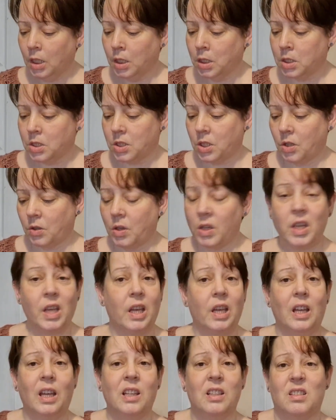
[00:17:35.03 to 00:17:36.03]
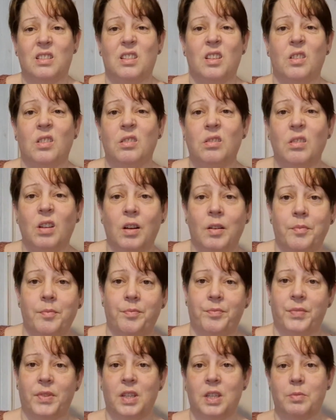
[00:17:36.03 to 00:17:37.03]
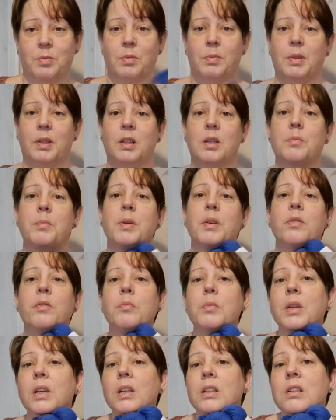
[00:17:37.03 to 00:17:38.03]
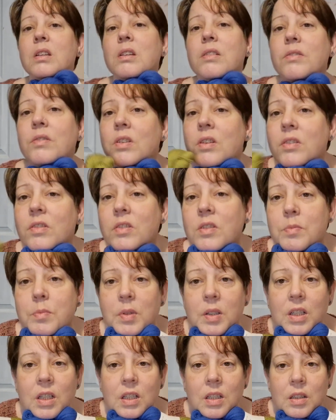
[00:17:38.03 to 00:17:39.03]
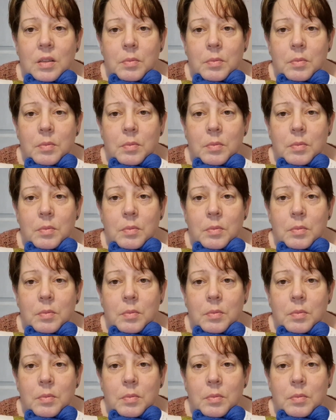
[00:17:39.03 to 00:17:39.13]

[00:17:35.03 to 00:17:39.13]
So yeah, so it's probably going to be for me. I don't even know if it's my colour.